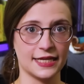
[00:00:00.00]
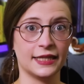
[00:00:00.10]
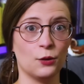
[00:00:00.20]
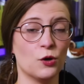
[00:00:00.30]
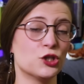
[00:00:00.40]
and
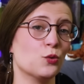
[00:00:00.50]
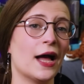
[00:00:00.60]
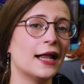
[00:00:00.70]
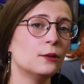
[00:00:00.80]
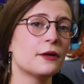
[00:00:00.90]
they want to
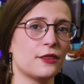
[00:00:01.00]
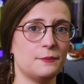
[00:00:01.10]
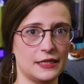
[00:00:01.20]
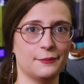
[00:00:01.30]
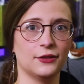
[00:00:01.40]
help the
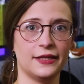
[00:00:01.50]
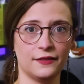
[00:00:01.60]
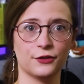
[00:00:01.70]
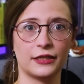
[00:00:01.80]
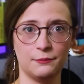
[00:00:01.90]
people in
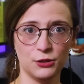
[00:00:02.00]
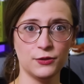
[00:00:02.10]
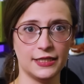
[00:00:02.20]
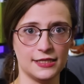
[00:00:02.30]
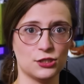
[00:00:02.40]
their communities